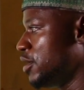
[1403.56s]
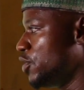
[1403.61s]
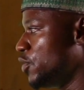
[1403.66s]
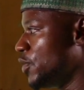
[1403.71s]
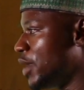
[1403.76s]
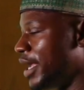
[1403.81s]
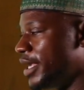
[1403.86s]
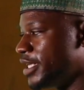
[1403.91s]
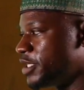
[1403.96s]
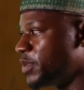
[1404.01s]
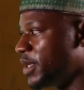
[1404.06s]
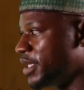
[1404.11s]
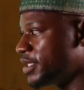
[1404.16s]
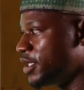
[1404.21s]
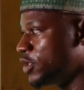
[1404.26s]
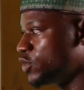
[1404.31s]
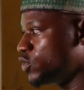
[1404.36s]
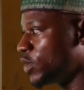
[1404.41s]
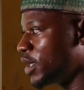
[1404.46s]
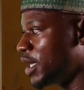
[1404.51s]
You are
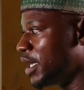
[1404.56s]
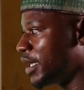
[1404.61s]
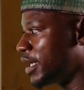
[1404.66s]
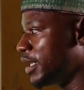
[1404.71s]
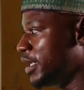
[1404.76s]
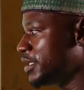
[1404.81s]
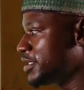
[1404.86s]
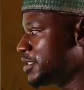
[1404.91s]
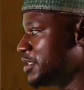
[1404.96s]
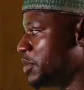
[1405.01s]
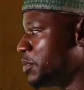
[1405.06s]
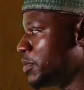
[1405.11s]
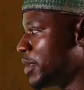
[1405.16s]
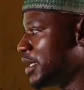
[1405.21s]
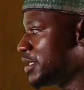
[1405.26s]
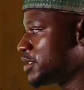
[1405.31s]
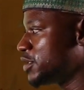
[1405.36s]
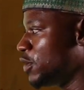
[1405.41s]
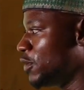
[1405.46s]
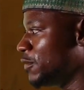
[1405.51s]
expected to calculate the
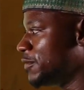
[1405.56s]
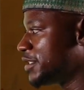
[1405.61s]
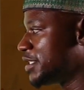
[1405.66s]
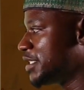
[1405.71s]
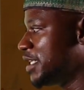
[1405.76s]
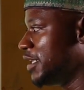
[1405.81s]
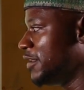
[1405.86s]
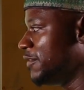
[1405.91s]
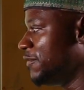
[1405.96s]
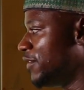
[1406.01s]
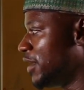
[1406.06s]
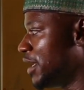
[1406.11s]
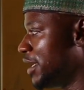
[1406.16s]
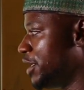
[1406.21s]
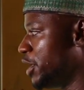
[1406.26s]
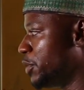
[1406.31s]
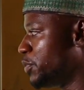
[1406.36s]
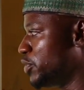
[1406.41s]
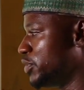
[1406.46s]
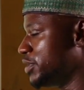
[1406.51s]
mass of silver
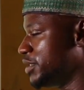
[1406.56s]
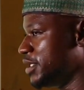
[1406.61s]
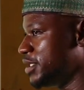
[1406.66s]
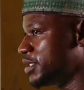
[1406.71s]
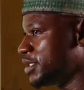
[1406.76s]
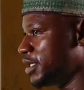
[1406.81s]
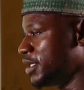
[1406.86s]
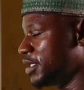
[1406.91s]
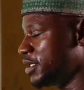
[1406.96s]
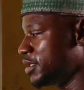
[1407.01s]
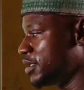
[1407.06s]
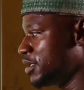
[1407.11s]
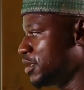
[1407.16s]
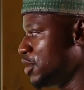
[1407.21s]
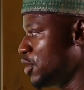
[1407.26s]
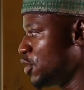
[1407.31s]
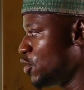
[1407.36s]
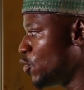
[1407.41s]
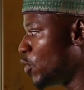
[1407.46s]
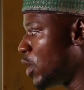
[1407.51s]
deposited.
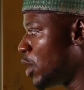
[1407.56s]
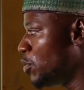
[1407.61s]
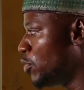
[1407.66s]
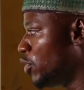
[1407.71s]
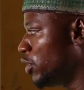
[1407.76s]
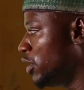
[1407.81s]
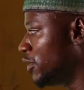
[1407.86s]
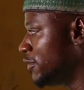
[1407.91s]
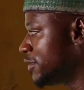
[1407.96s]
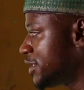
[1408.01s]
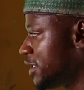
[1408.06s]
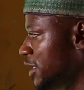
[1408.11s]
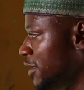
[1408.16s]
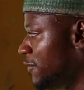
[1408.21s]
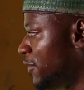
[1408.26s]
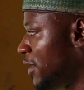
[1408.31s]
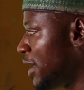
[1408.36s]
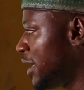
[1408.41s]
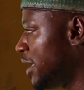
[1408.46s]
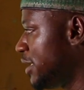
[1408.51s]
1 mole of
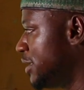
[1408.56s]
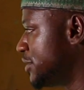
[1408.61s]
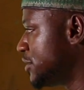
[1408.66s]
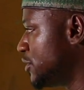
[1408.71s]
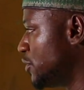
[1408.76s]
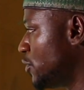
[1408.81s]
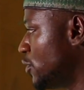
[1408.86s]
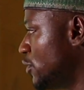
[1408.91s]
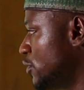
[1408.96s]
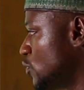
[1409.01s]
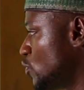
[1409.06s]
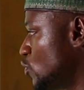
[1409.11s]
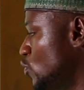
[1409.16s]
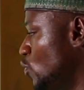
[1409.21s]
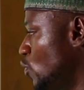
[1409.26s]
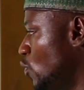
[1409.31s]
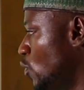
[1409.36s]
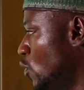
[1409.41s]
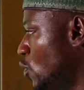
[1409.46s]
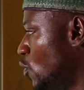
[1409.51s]
silver is equals
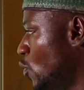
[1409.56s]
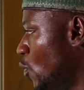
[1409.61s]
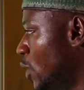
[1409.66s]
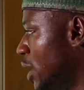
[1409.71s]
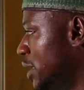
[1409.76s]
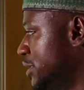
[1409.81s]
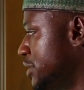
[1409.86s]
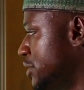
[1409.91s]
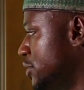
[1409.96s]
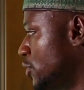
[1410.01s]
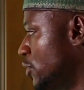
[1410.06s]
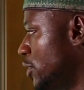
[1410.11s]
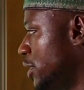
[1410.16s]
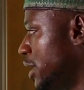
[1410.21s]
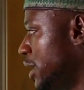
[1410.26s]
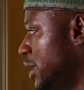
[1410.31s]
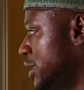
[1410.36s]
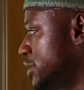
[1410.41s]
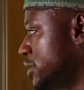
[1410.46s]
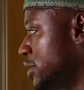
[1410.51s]
to
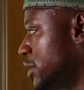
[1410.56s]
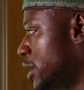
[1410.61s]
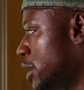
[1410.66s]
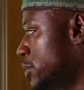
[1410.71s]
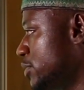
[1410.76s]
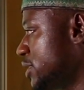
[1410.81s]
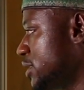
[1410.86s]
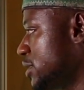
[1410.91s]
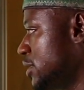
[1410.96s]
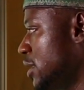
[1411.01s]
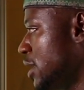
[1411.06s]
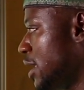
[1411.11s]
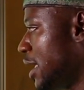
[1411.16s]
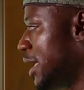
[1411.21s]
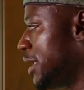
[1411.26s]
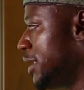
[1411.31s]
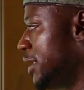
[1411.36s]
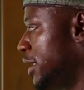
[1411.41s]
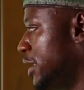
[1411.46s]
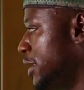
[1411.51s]
108 grams,
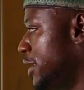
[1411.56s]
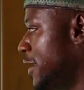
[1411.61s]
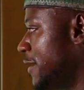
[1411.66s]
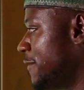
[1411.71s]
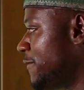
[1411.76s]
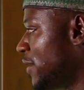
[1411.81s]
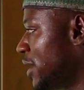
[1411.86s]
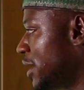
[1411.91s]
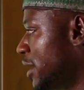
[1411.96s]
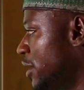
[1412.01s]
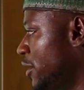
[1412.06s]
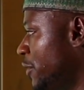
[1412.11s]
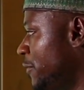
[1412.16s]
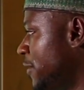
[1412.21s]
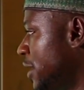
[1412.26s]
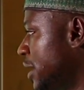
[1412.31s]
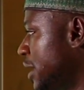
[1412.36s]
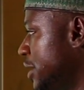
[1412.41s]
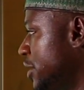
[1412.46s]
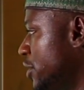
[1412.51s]
and then a
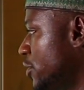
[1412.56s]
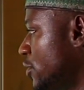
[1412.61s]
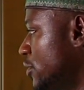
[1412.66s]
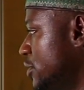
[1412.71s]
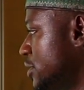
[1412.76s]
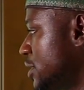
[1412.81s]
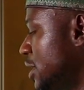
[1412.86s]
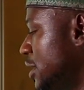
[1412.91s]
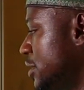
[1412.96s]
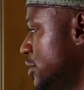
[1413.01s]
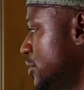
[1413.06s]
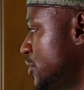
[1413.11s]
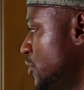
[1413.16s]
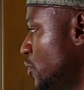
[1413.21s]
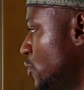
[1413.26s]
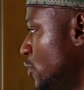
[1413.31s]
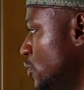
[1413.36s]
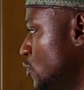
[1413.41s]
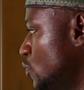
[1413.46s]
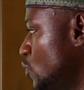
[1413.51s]
Faraday constant is
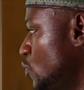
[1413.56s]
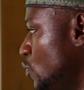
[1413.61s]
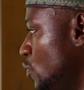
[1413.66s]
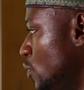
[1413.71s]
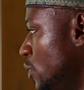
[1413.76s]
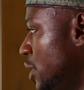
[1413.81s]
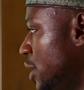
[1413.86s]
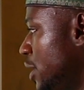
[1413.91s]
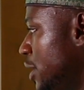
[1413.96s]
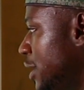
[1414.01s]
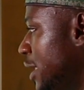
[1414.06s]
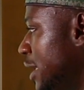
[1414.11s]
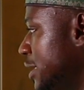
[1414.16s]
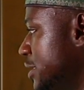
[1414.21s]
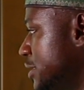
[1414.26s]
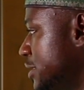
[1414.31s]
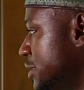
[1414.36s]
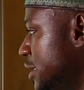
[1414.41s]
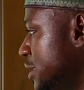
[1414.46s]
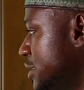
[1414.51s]
equals to
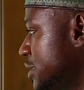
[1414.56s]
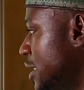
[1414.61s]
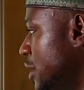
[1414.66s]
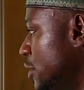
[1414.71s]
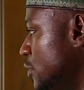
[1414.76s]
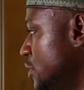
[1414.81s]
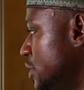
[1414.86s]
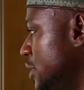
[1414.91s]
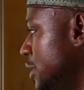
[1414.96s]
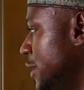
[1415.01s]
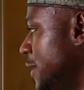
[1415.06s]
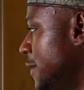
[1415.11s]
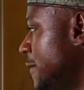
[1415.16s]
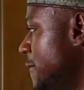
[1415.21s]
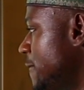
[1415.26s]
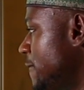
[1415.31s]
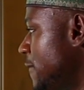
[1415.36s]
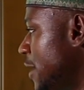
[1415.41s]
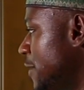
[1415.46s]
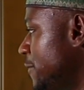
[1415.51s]

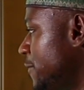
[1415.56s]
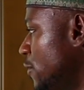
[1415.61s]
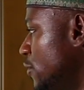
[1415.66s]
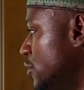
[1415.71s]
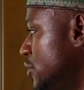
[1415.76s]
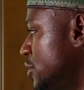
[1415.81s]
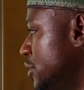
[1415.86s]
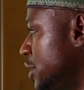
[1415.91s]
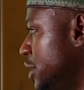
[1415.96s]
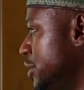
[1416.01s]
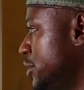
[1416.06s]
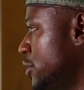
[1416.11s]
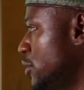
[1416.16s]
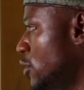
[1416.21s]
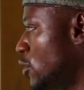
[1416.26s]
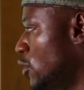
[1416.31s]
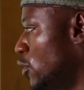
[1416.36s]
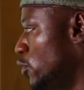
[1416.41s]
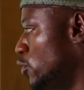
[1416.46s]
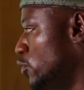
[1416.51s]
96,500
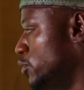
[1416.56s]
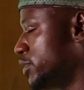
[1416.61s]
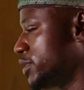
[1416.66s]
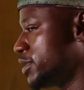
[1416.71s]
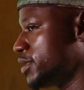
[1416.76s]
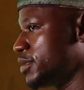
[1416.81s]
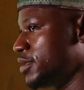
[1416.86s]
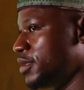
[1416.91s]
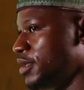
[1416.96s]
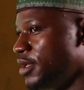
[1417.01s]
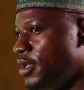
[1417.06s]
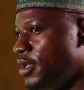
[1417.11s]
coulombs.